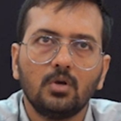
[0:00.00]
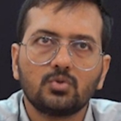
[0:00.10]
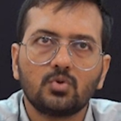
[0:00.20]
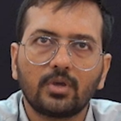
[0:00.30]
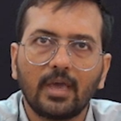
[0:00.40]

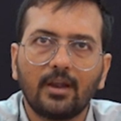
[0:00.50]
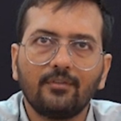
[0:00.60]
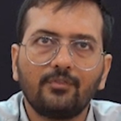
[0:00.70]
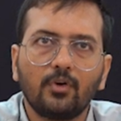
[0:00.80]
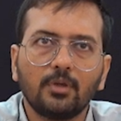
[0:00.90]
So
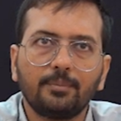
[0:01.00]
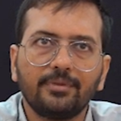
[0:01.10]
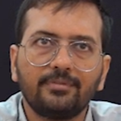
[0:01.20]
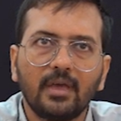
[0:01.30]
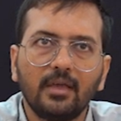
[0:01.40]
Caravel for the
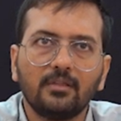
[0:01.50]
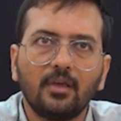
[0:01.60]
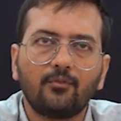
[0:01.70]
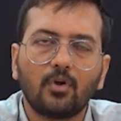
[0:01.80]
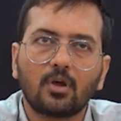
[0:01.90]

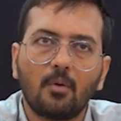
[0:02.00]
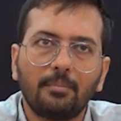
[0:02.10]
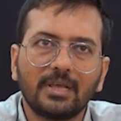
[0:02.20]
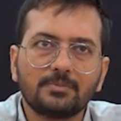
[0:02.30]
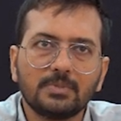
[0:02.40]
PCI, for a
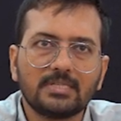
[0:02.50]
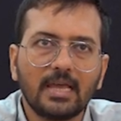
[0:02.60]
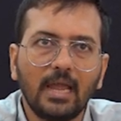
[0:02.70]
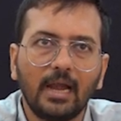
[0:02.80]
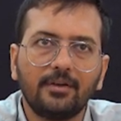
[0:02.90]
complex
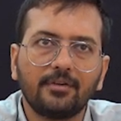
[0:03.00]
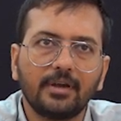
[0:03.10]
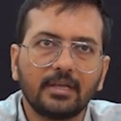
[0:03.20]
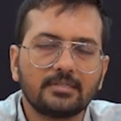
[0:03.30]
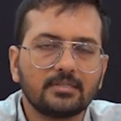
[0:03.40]
PCI,
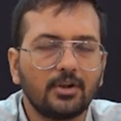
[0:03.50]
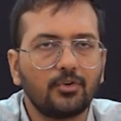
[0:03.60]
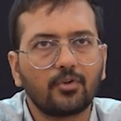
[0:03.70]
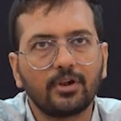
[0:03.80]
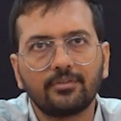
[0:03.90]
antegrade cases and
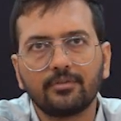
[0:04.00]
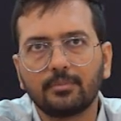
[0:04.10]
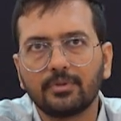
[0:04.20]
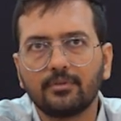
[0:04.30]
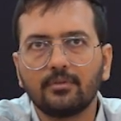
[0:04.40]
retrograde
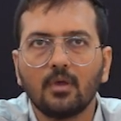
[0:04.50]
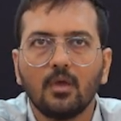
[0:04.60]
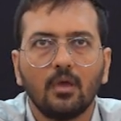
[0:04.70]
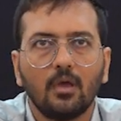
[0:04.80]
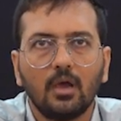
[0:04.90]
cases,
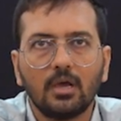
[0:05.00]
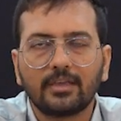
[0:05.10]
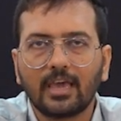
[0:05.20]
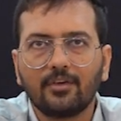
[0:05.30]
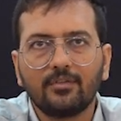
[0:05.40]

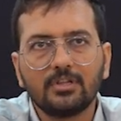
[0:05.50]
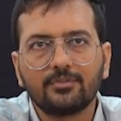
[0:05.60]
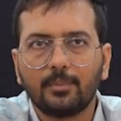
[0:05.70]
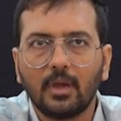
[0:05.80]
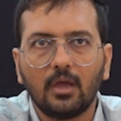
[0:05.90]
Caravel is
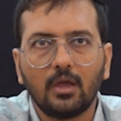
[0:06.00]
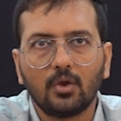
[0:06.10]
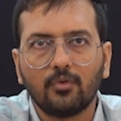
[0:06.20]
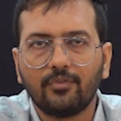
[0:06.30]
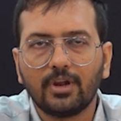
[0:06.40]

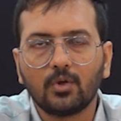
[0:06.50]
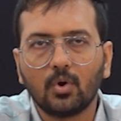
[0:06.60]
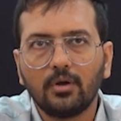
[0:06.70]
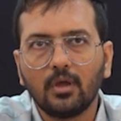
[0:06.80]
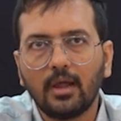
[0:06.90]
very
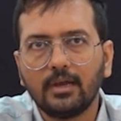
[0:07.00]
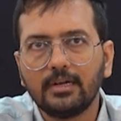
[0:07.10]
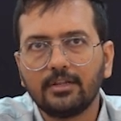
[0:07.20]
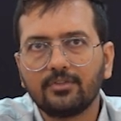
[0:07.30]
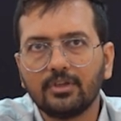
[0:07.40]
good, and
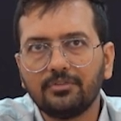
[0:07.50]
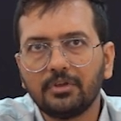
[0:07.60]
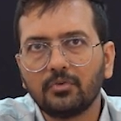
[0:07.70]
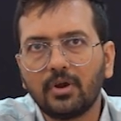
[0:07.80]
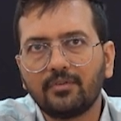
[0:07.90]
it is
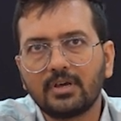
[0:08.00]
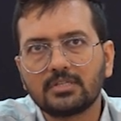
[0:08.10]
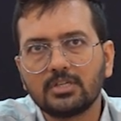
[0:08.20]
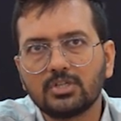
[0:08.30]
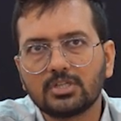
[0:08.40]
easy to
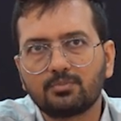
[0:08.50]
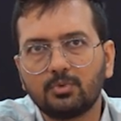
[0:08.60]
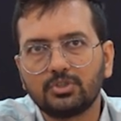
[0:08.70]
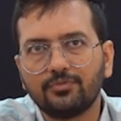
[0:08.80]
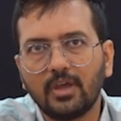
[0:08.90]
advance and just
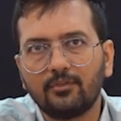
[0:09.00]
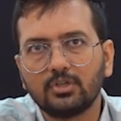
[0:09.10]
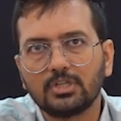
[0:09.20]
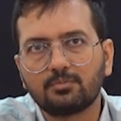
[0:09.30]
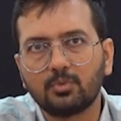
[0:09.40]
push. We have to
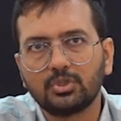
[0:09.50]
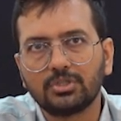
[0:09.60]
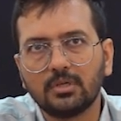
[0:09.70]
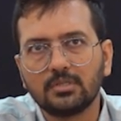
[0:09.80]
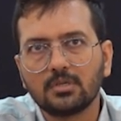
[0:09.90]
just push
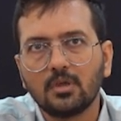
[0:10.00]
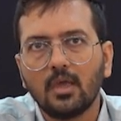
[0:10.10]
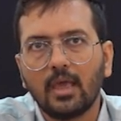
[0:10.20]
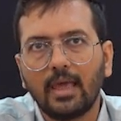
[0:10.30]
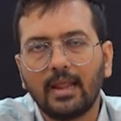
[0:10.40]
this.
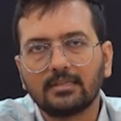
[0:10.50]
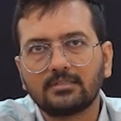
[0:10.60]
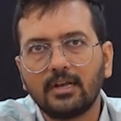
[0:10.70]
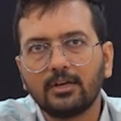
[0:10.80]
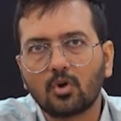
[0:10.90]
An
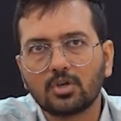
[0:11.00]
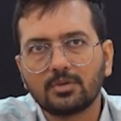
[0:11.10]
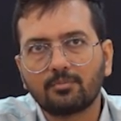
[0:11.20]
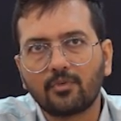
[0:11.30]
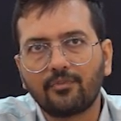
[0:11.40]
excellent
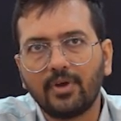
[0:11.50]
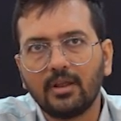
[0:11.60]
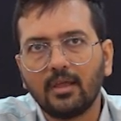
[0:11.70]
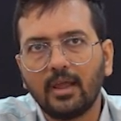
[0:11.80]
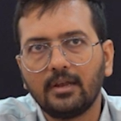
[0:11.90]
crossing
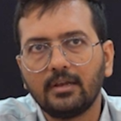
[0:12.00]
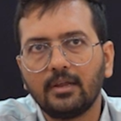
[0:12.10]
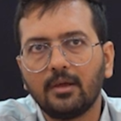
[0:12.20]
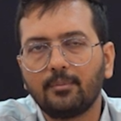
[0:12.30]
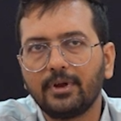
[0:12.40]
profile,
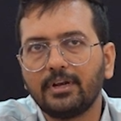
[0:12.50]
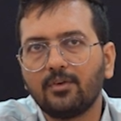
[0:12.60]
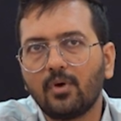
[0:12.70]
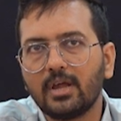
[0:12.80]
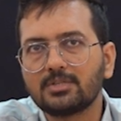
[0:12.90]
and
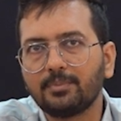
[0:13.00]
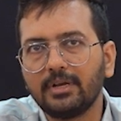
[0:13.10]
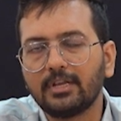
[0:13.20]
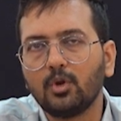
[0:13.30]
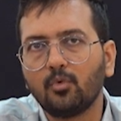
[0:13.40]
braided wires
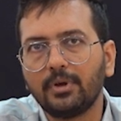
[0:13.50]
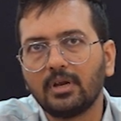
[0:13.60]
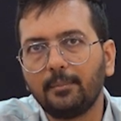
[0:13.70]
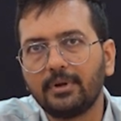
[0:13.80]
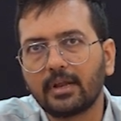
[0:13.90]
maintain lumen
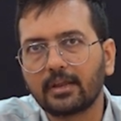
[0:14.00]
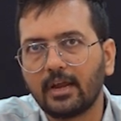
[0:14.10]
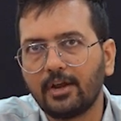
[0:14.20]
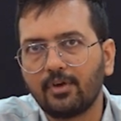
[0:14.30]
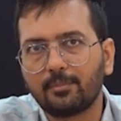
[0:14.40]
diameter and
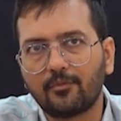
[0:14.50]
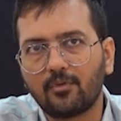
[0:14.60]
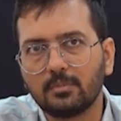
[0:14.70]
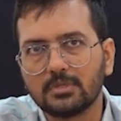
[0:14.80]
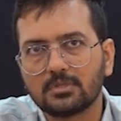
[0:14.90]
guide wire
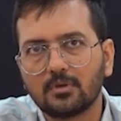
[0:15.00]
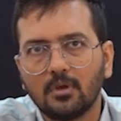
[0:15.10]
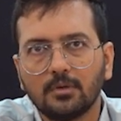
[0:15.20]
performance.